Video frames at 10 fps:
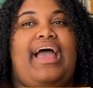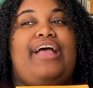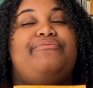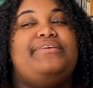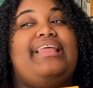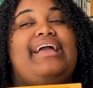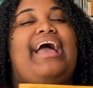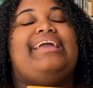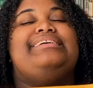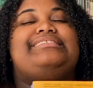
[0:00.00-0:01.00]
I feel like I
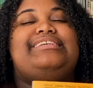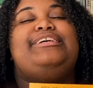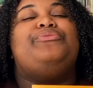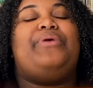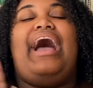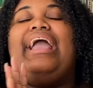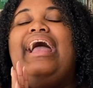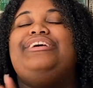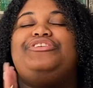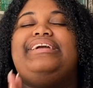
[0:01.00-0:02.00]

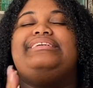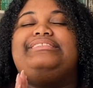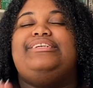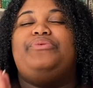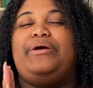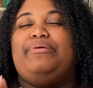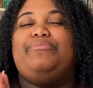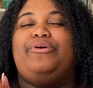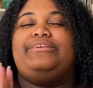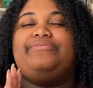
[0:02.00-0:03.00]
actually can see why
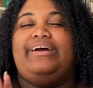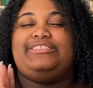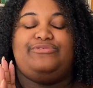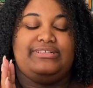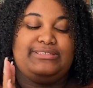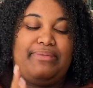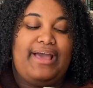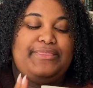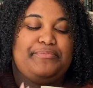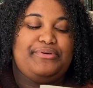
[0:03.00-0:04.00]
people are divisive, because the back
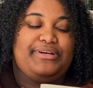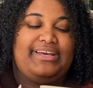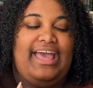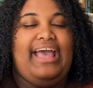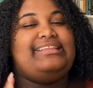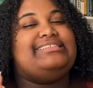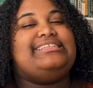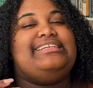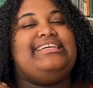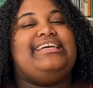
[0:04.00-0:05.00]
of the book
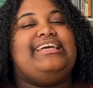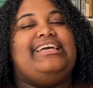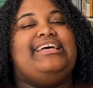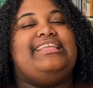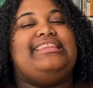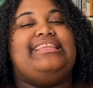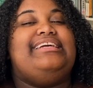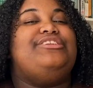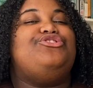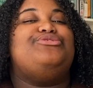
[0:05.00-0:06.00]
doesn't
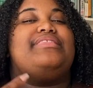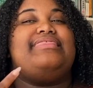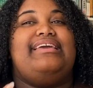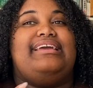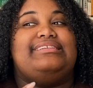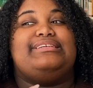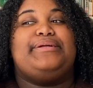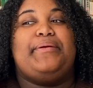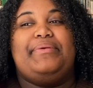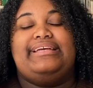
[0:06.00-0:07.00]
lead you to think it's
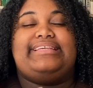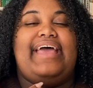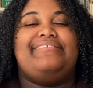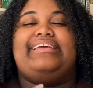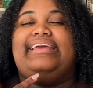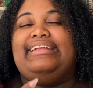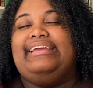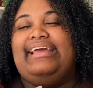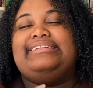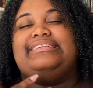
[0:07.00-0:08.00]
gonna be as heavy
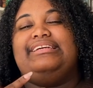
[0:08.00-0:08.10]
hitting as it